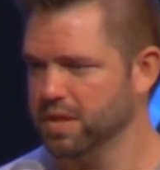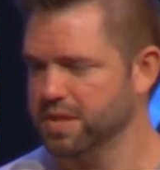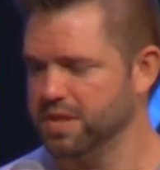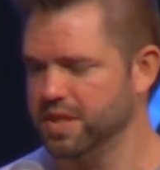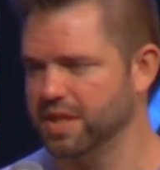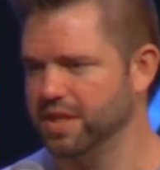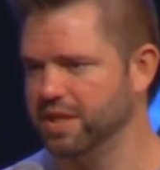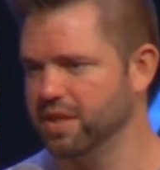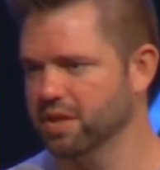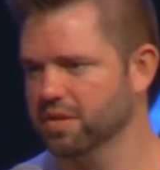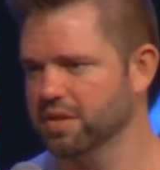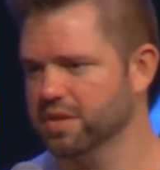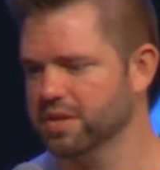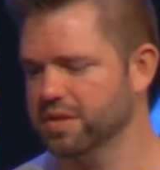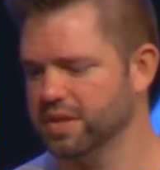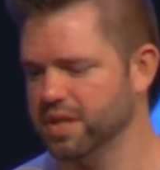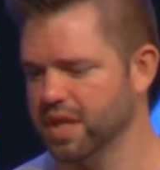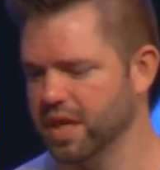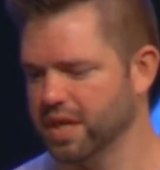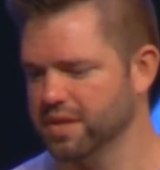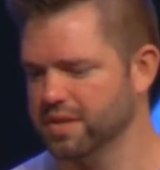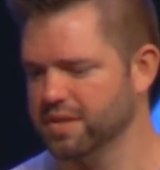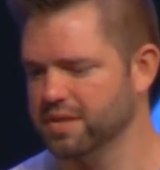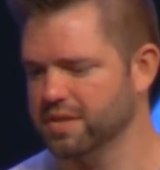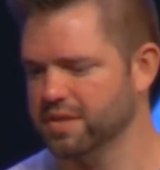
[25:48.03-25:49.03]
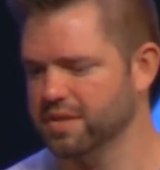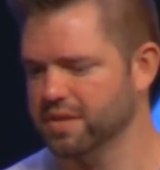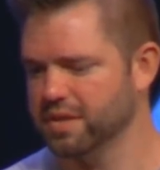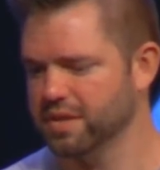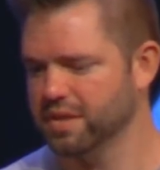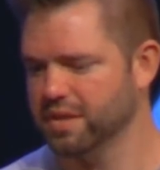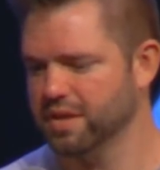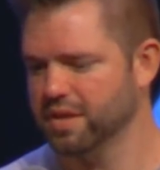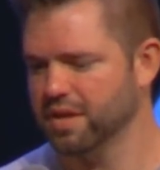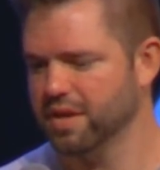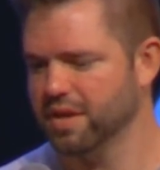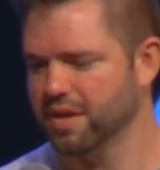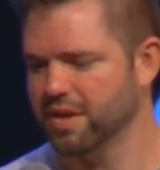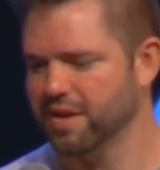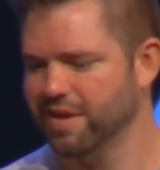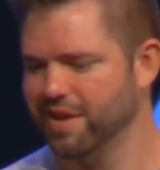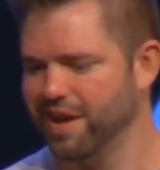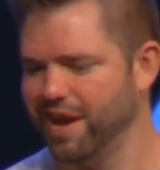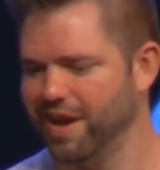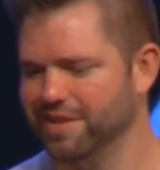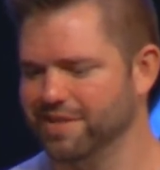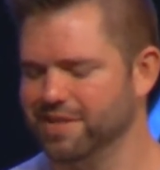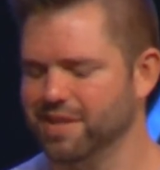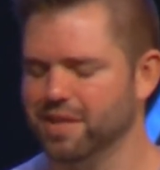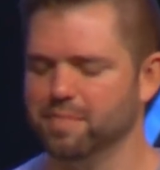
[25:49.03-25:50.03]
See, guilt says
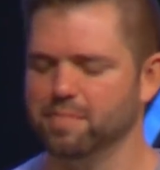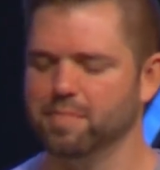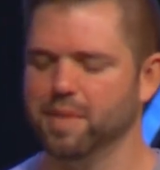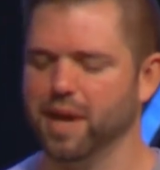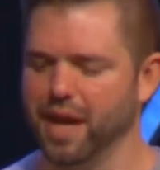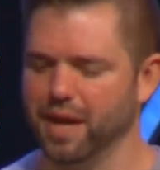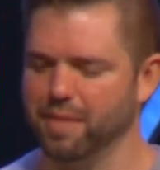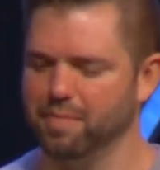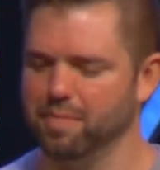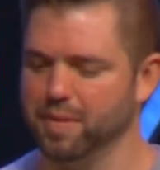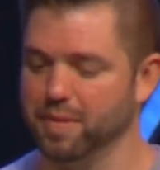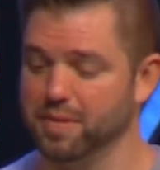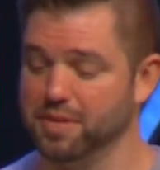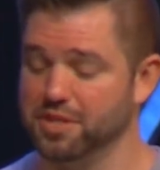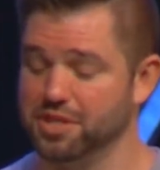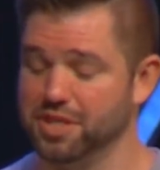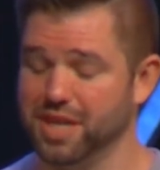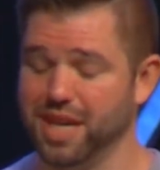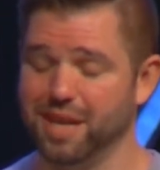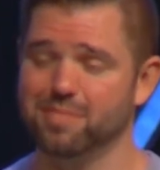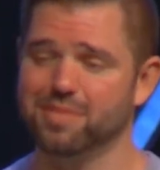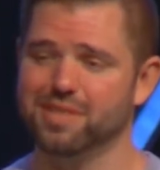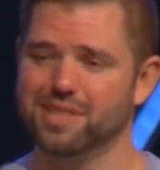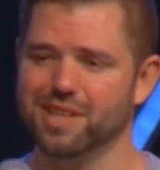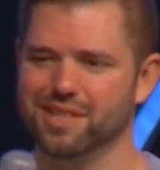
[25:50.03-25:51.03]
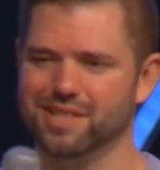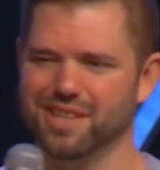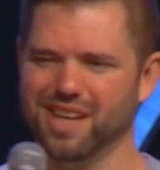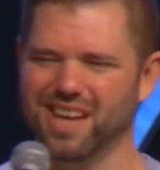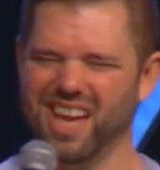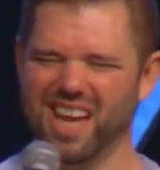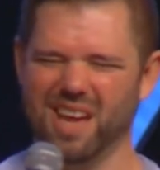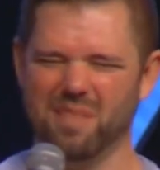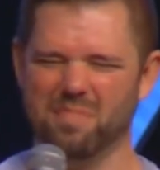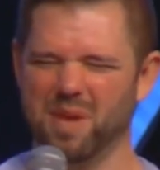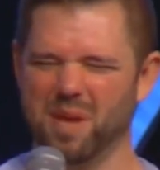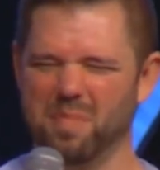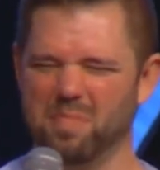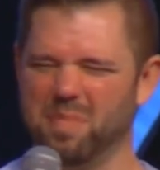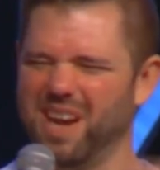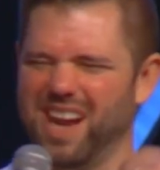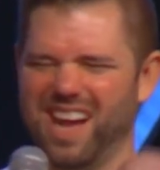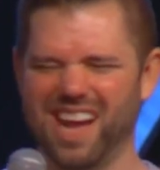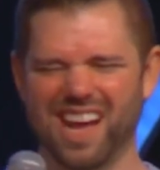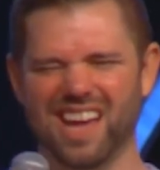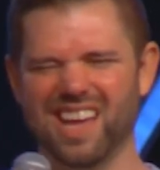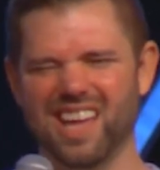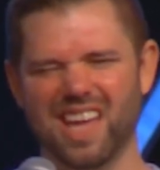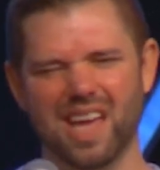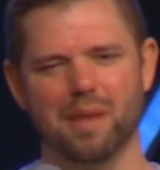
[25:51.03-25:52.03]
I did bad, but shame says I am bad, but
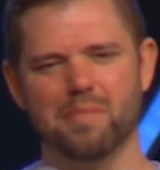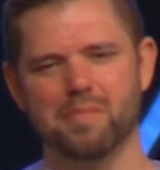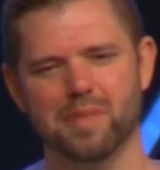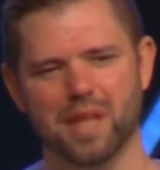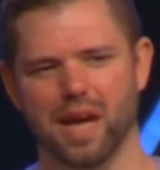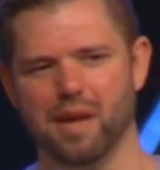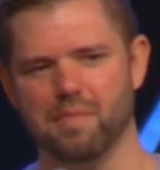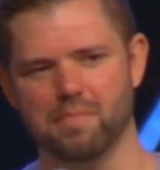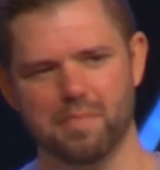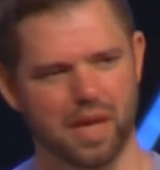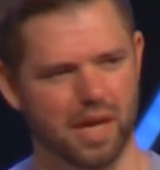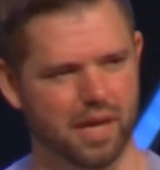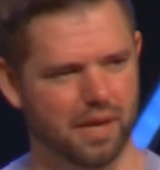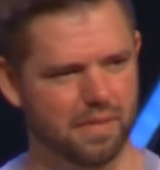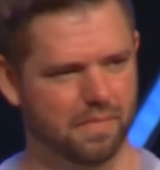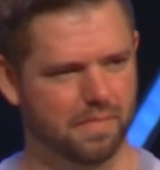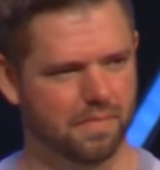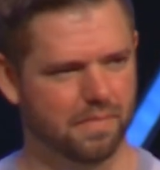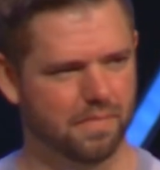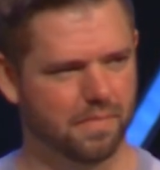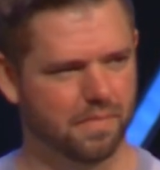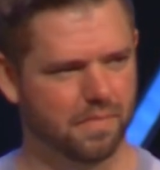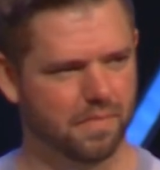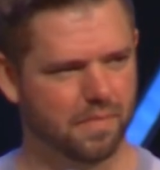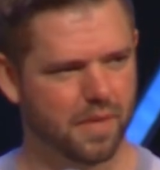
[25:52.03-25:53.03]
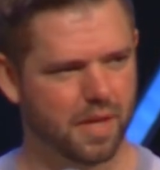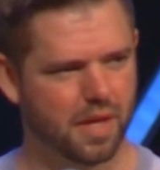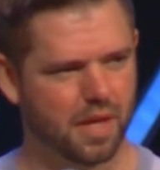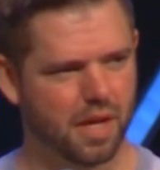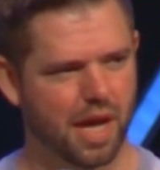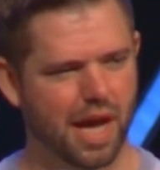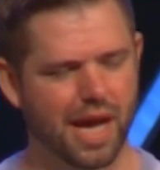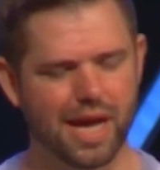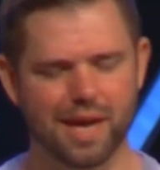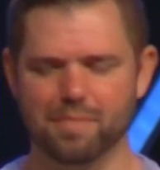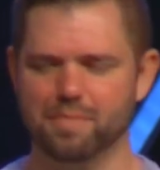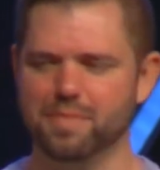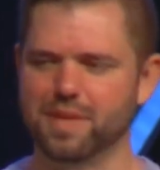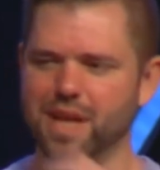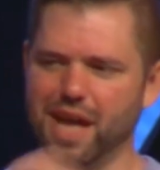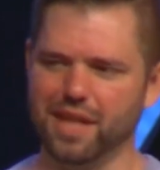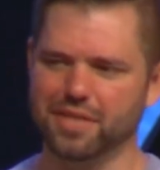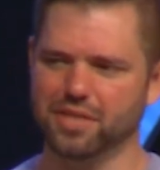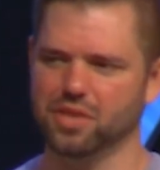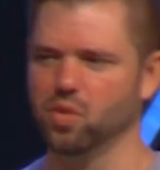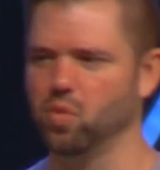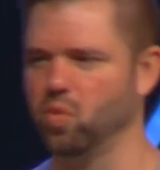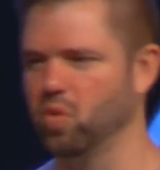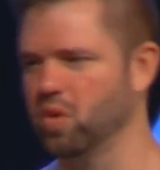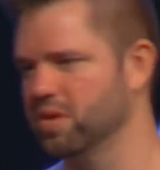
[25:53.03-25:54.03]
I am not bad. I am
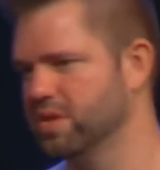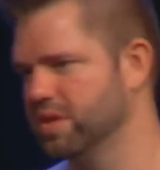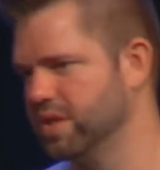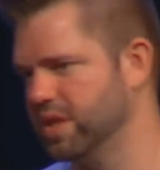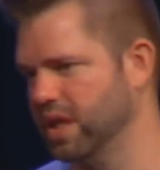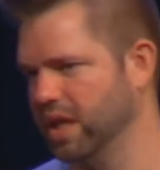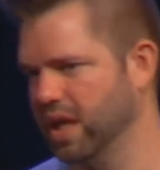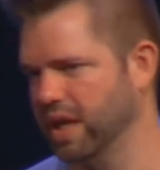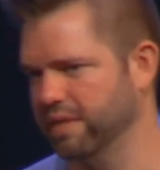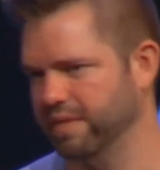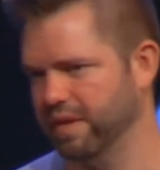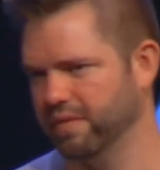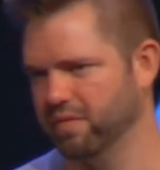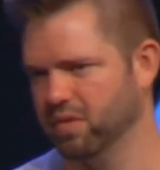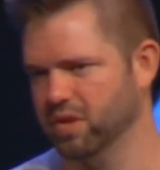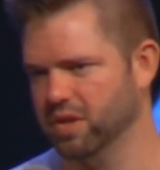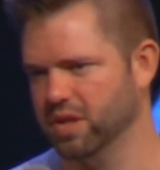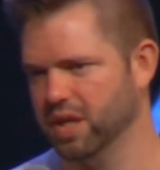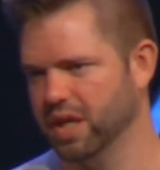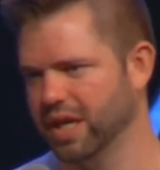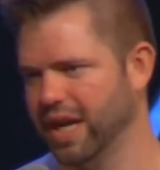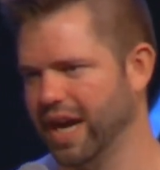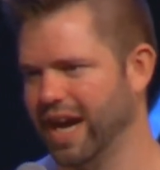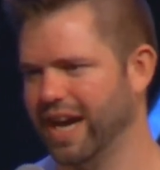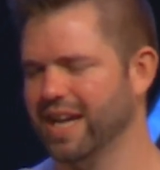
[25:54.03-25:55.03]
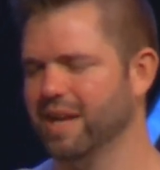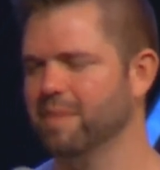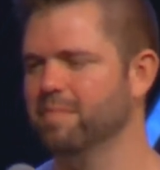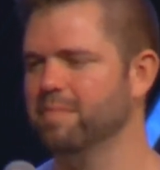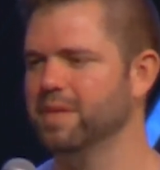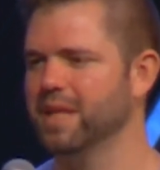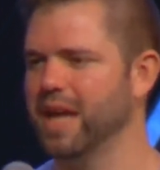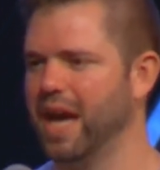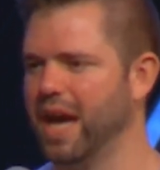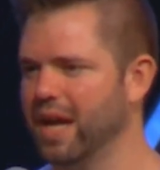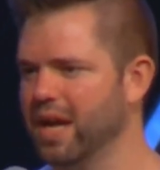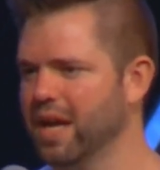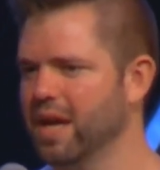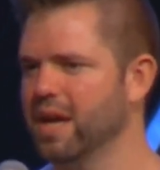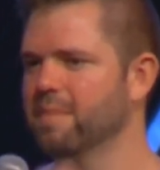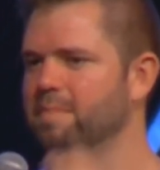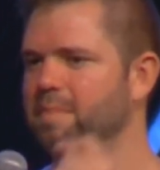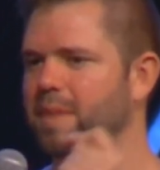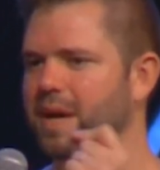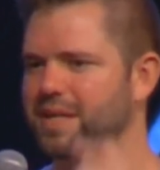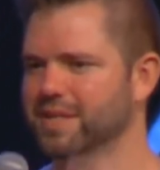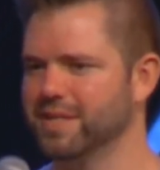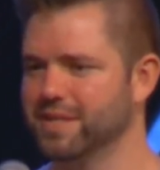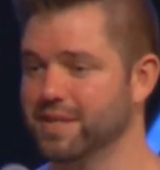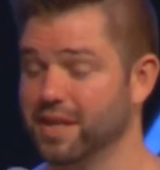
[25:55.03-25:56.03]
not the worst thing I've ever done. I am not
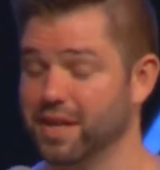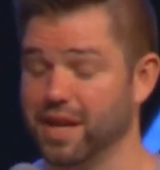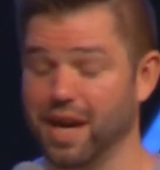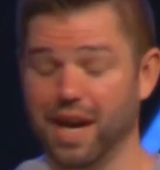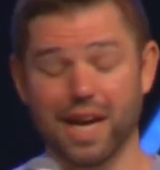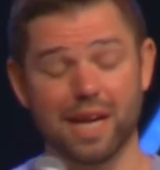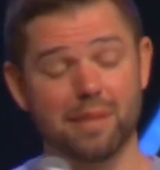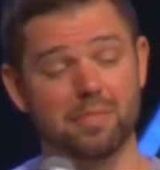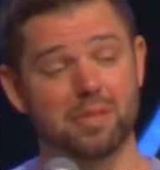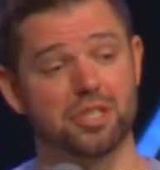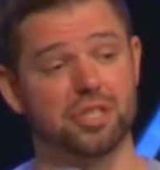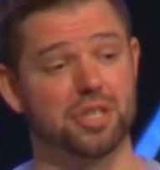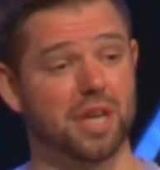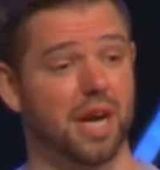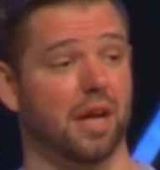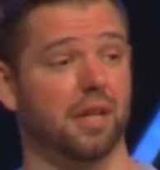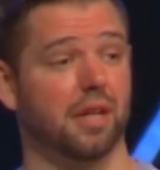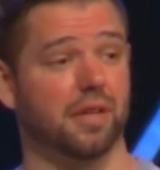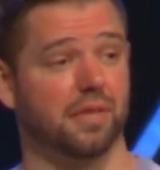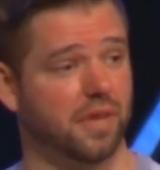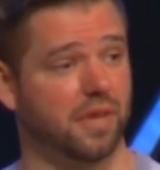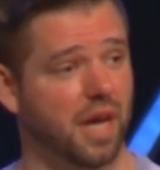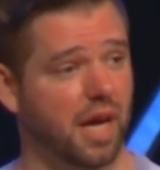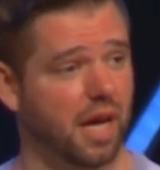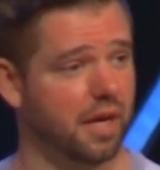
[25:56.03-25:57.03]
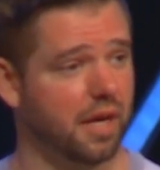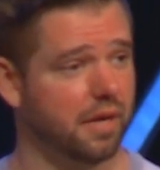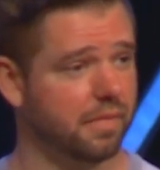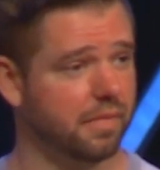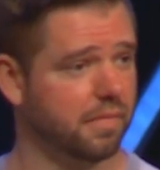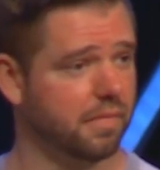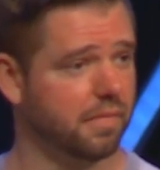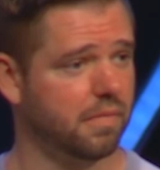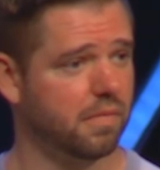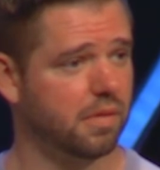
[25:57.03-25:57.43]
my sin. I am a child of God.